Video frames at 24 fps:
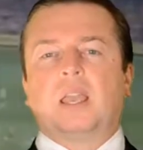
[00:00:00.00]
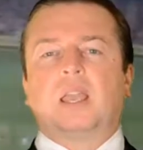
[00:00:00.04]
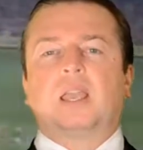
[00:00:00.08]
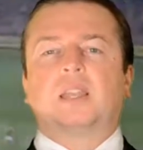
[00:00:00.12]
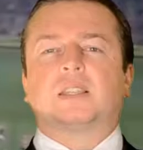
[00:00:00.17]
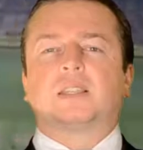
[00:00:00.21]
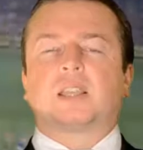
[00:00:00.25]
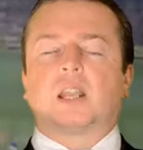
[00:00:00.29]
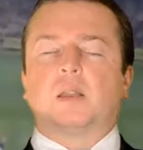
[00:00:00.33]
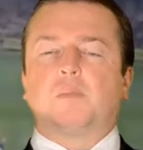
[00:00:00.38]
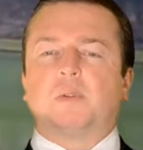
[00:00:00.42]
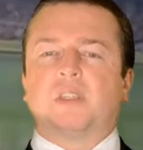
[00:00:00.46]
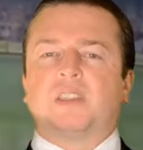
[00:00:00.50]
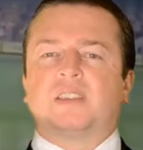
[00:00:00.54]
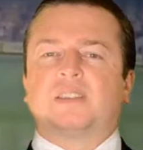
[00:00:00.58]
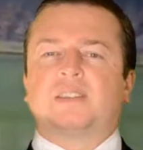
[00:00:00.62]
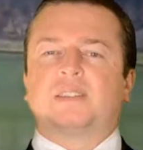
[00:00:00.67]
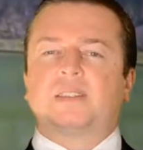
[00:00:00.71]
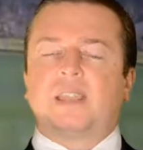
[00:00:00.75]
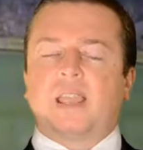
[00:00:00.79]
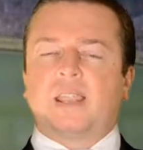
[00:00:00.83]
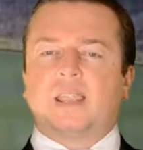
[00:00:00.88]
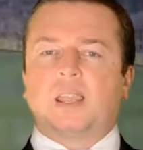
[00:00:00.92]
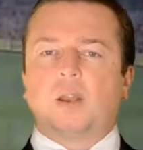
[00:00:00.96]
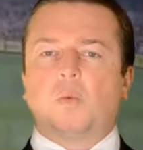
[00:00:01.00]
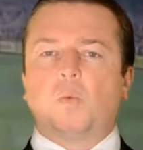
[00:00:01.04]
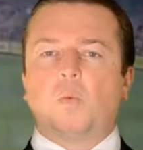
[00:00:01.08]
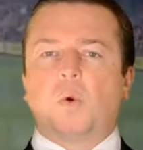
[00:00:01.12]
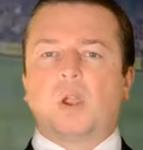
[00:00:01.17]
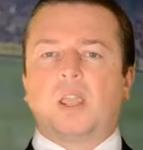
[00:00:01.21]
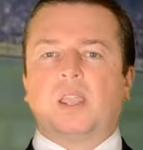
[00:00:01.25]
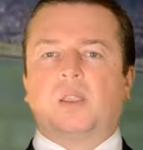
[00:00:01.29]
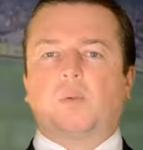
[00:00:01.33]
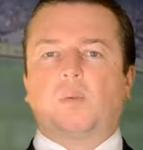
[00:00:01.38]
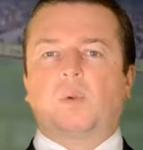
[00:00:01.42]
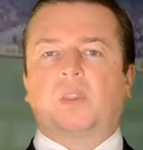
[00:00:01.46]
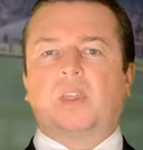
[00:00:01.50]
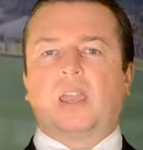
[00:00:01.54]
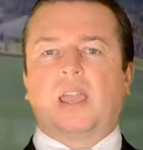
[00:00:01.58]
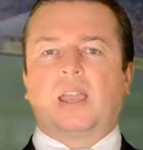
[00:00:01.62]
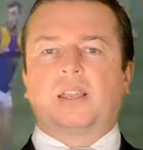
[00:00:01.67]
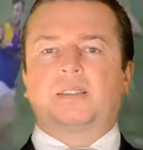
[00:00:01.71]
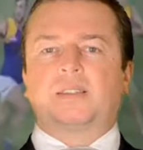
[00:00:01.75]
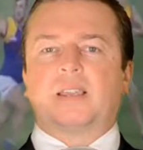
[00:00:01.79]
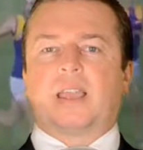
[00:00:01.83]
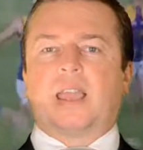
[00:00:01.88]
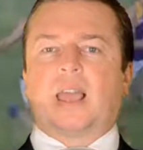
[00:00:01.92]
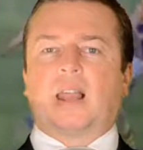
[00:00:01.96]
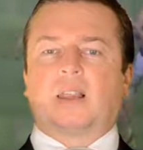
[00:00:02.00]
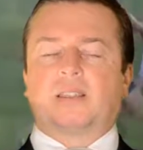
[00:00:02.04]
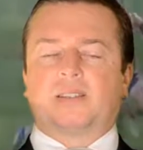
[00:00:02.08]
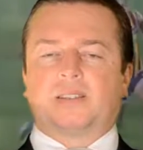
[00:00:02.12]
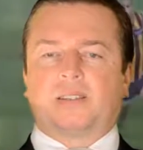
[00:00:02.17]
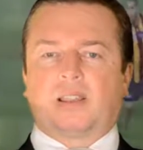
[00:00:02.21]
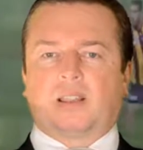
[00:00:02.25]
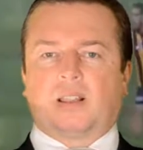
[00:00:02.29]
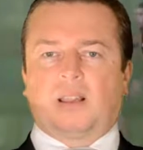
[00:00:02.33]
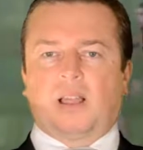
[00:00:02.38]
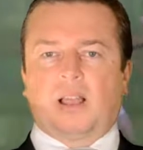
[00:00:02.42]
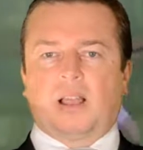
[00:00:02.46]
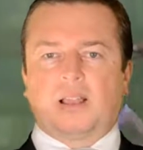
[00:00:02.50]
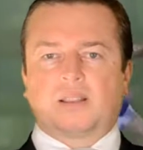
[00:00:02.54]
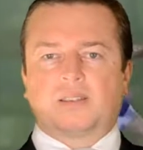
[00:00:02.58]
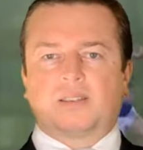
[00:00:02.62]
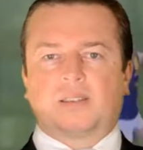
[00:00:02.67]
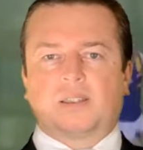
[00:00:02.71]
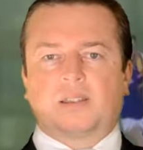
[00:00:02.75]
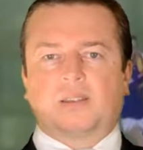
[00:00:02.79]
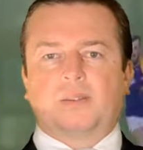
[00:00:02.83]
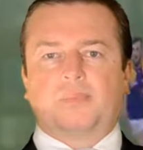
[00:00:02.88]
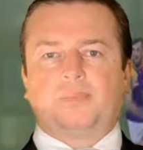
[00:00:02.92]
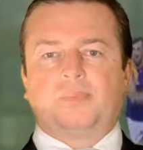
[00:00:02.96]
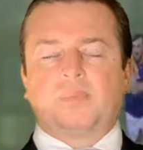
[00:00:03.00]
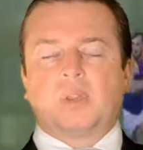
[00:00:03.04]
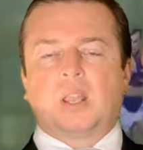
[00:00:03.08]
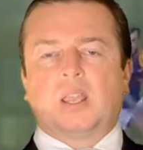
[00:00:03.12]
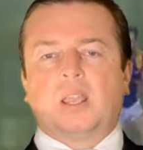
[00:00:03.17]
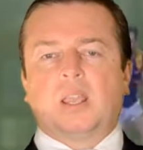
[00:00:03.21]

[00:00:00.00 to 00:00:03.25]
It's going to be the second week without Alistair Clarkson